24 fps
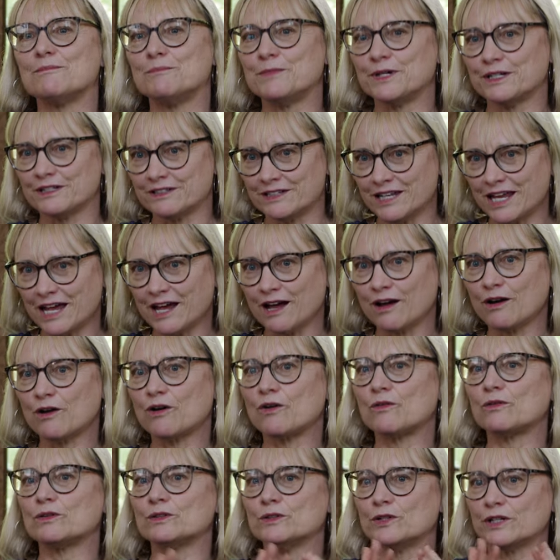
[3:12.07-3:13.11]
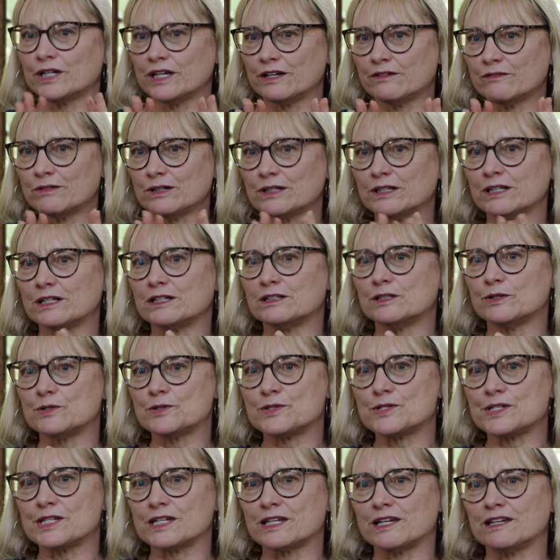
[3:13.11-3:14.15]
but now looking really
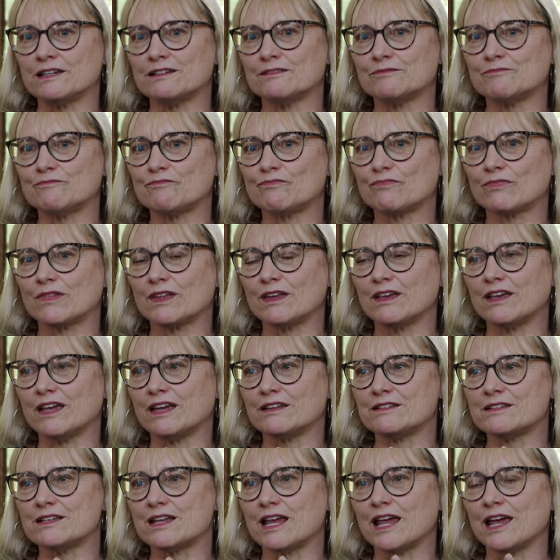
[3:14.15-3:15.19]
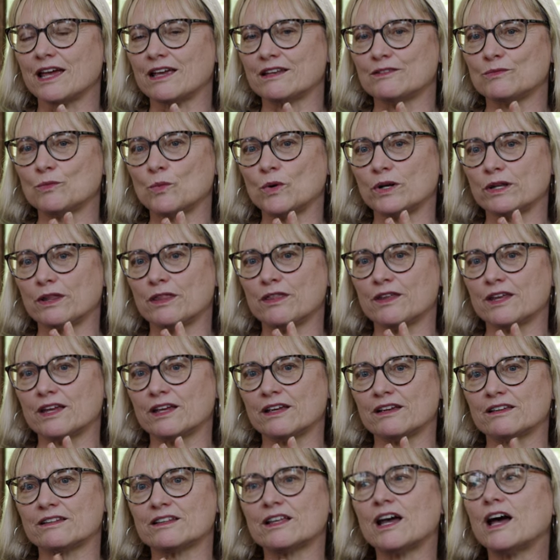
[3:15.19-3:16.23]
closely at, at one
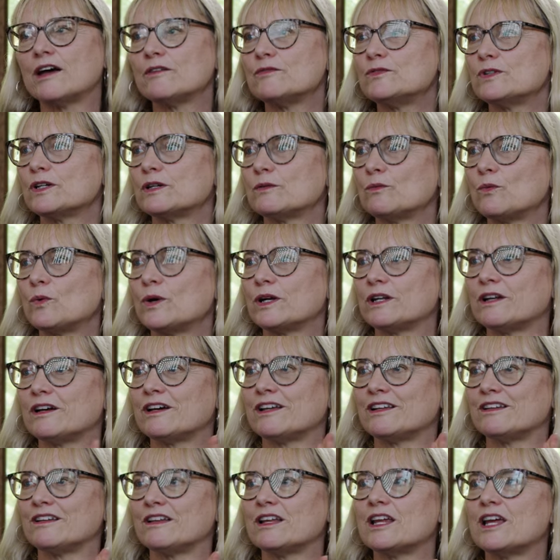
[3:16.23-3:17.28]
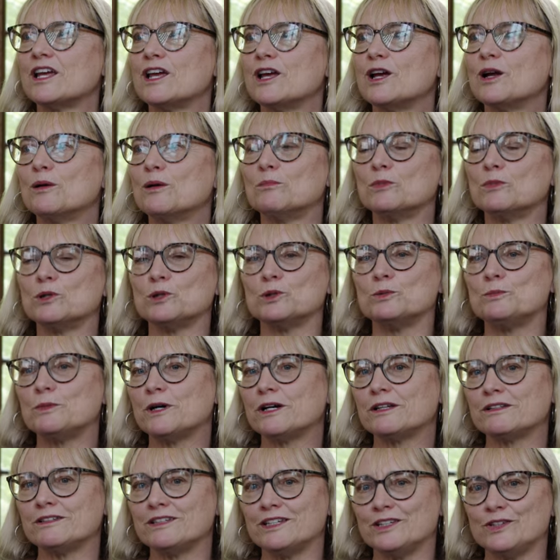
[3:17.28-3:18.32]
thing. I've done one on
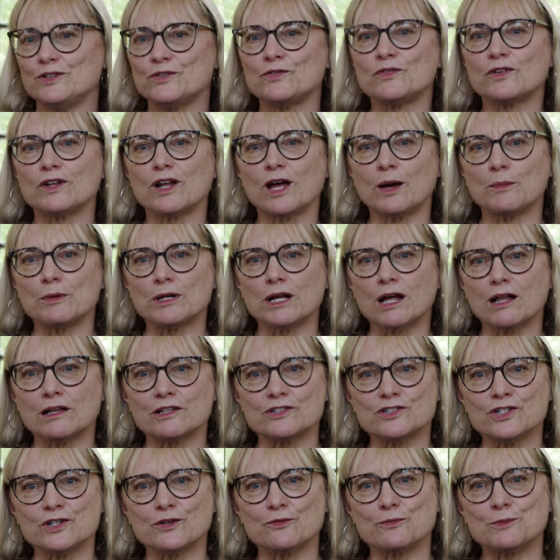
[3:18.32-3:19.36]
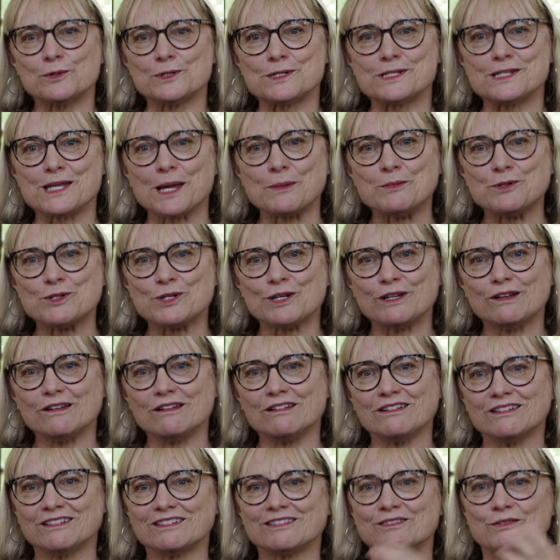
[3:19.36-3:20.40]
Merleau-Ponty's Phenomenology of
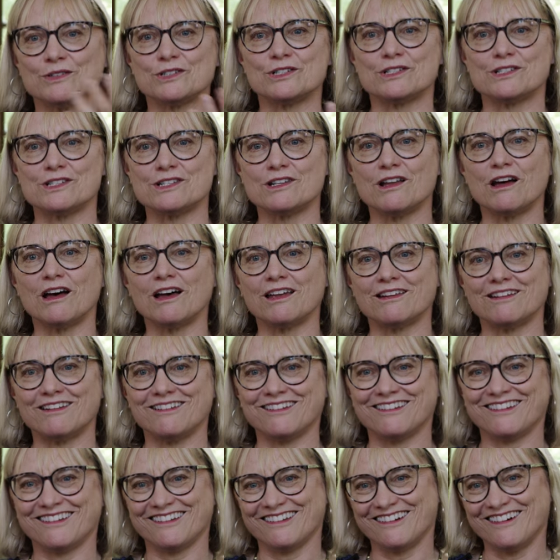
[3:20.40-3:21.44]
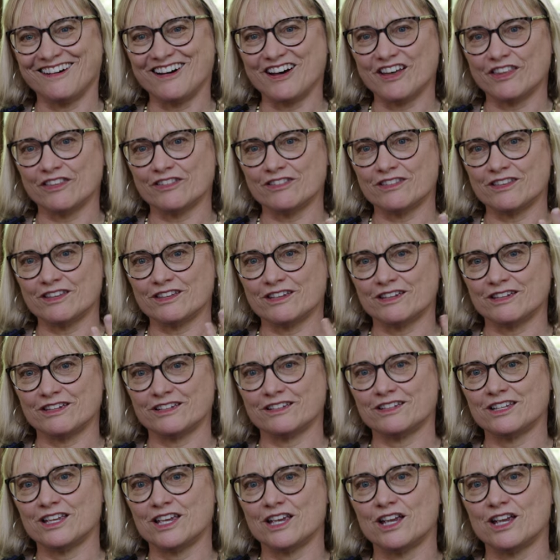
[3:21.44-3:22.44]
Perception, which is not on the